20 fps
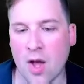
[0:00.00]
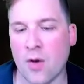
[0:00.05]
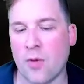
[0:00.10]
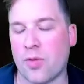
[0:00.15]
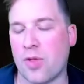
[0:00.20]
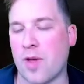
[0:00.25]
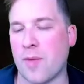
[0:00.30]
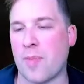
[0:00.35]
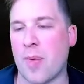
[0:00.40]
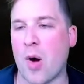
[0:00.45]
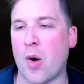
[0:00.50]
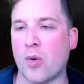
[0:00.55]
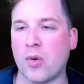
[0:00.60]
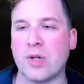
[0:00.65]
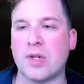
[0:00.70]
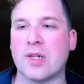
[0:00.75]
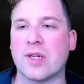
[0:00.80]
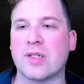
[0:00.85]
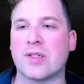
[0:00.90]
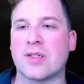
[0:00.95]
the
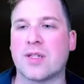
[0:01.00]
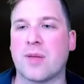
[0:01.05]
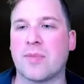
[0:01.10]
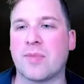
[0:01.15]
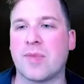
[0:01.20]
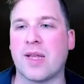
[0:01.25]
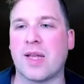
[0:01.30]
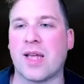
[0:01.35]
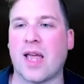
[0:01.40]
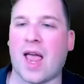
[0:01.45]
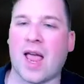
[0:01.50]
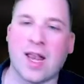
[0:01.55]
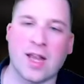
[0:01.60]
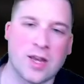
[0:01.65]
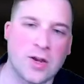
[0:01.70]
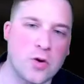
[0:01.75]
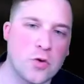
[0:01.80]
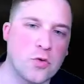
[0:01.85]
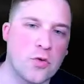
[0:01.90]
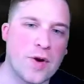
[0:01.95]
opponent does something and
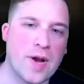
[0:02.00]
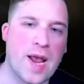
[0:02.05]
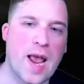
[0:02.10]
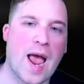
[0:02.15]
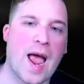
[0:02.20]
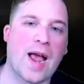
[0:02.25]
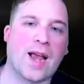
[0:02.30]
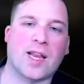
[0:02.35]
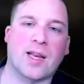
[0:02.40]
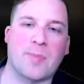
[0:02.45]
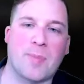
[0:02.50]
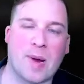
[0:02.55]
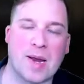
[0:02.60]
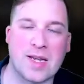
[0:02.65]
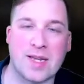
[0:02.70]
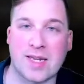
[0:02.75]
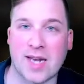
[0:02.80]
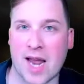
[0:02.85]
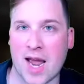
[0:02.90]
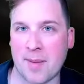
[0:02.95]
you react by
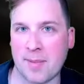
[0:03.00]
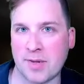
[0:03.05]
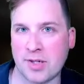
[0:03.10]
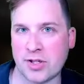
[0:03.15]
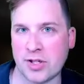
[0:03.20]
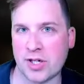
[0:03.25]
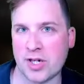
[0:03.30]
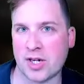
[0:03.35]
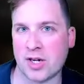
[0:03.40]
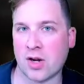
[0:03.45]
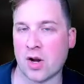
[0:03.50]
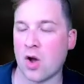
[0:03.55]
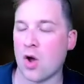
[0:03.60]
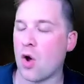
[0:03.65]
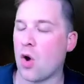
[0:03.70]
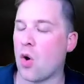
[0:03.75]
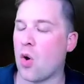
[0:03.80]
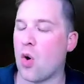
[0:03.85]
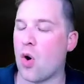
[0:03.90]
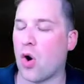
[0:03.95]
damaging,
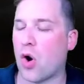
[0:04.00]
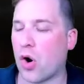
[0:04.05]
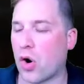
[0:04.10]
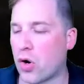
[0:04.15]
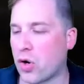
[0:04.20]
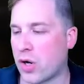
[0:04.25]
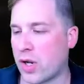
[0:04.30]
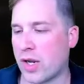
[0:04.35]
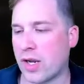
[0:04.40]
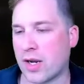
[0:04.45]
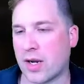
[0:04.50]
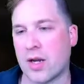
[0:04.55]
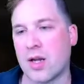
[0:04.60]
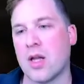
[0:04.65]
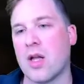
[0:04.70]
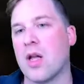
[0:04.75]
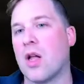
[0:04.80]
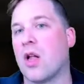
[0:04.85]
hurting,